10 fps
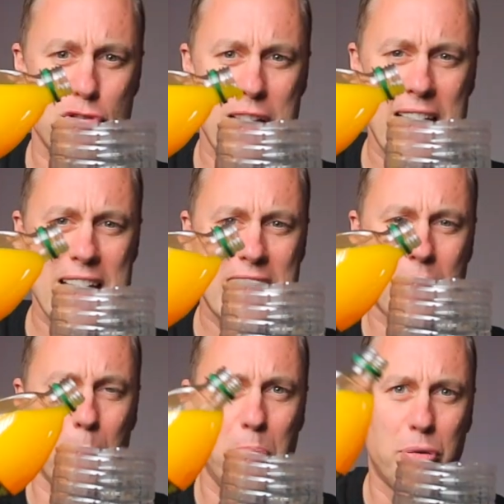really
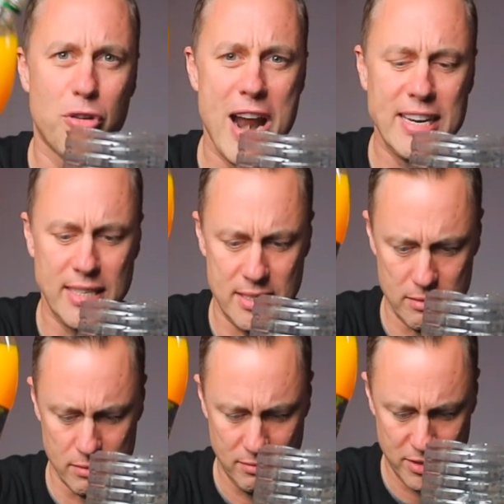compressed,
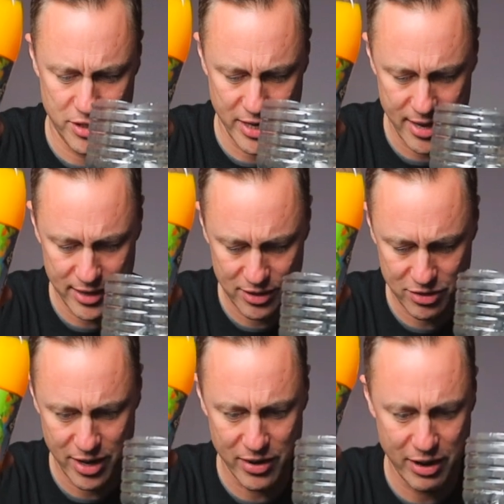oh shit, that's
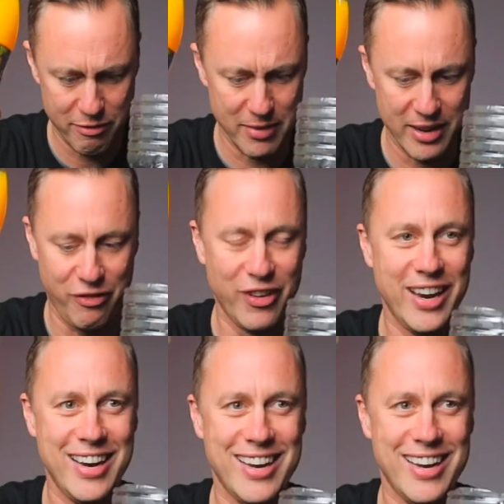straight all over my face.